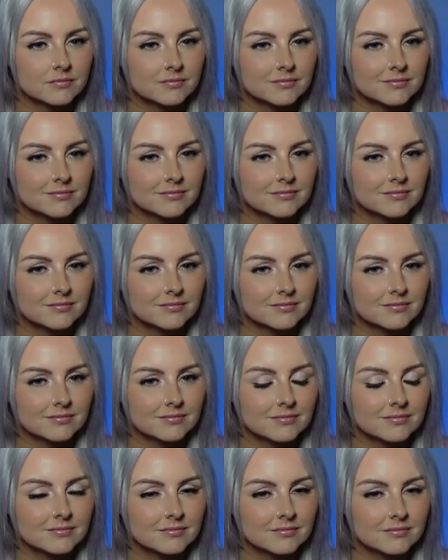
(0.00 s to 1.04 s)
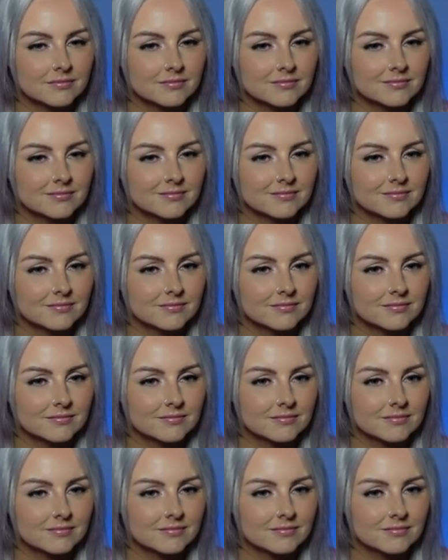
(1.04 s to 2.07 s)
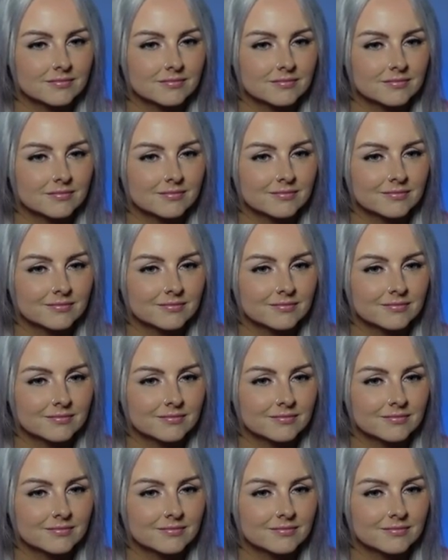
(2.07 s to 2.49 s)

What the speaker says: (not speaking)